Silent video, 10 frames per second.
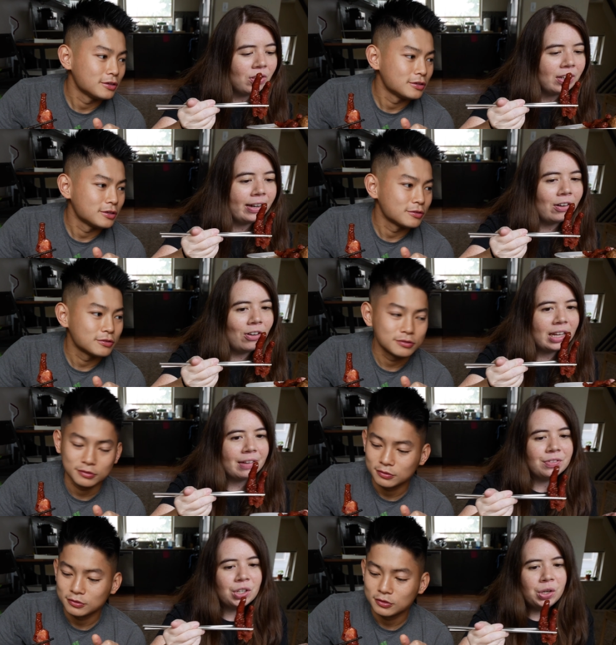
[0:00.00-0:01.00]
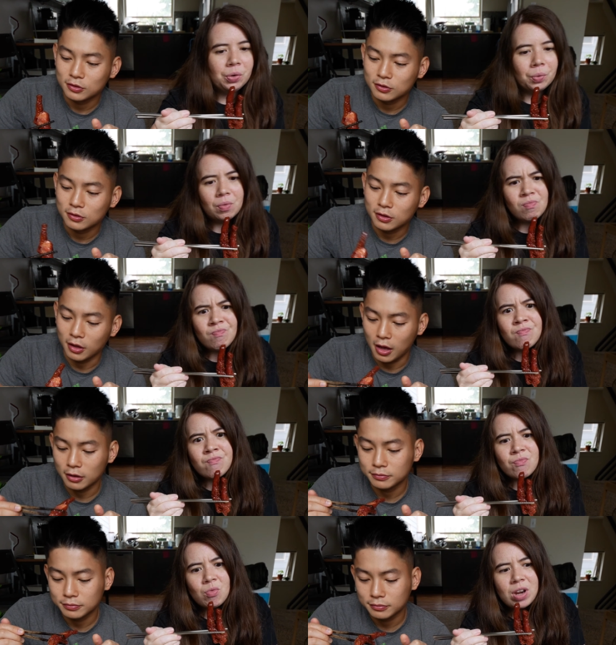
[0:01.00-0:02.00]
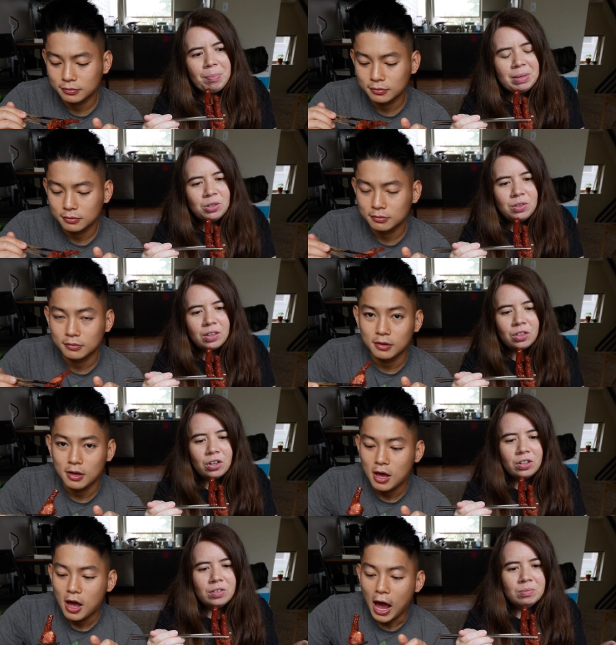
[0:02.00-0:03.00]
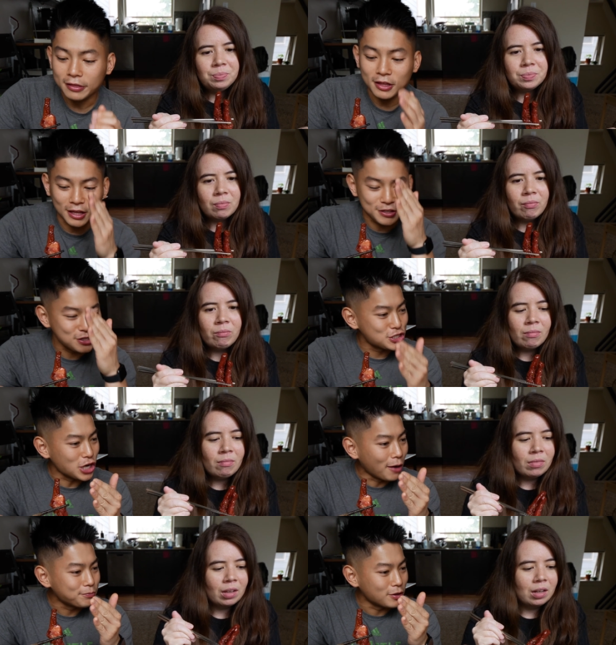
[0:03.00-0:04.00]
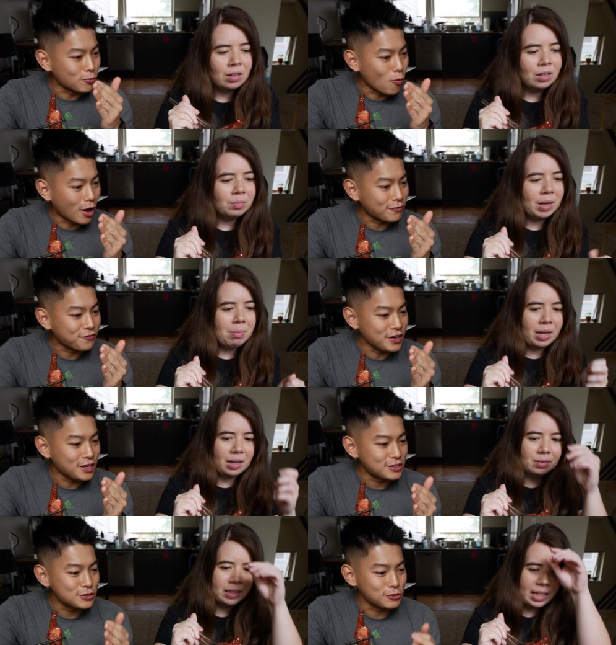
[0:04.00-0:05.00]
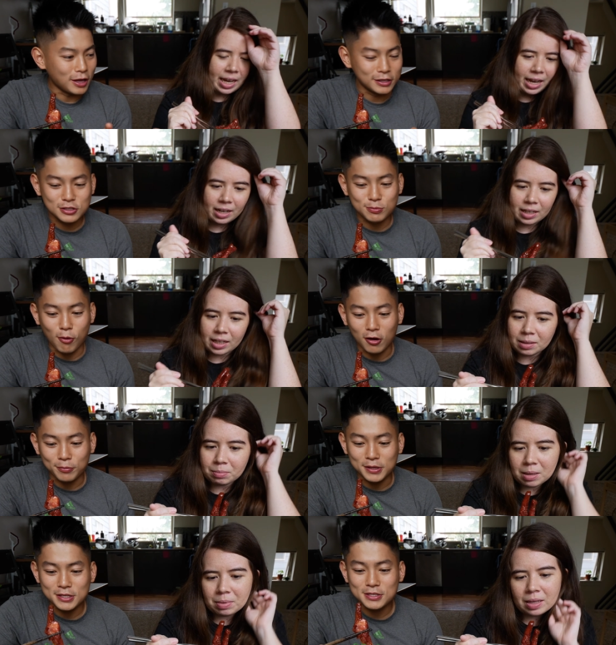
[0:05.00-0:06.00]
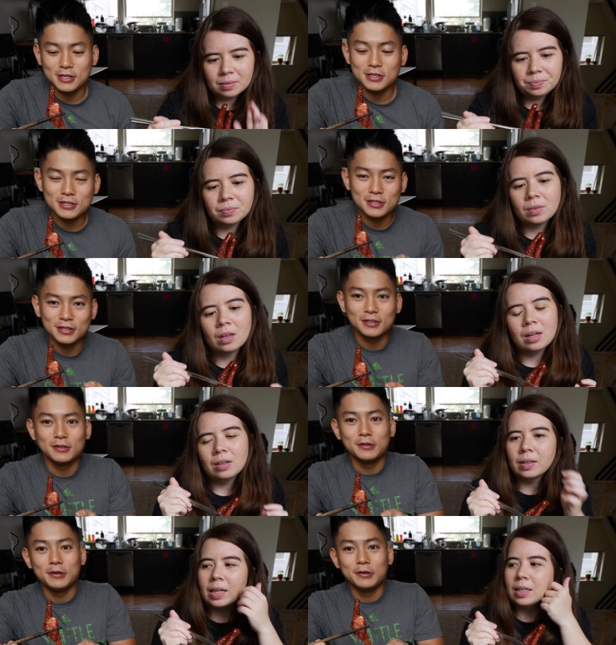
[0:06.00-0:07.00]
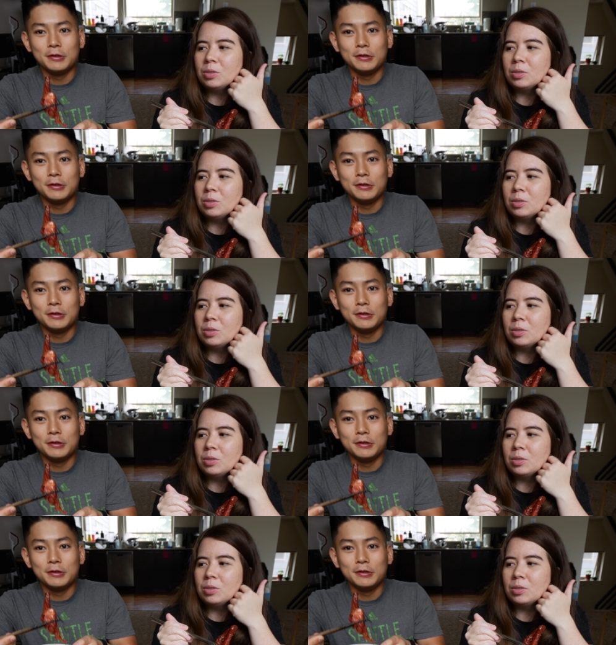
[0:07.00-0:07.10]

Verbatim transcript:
Speaker 1: only all have two.
Speaker 2: Yeah.
Speaker 1: What happened to the third?
Speaker 2: I think they just chopped the oh, one maybe. feet into yeah, like smaller yeah, pieces.
Speaker 1: Okay.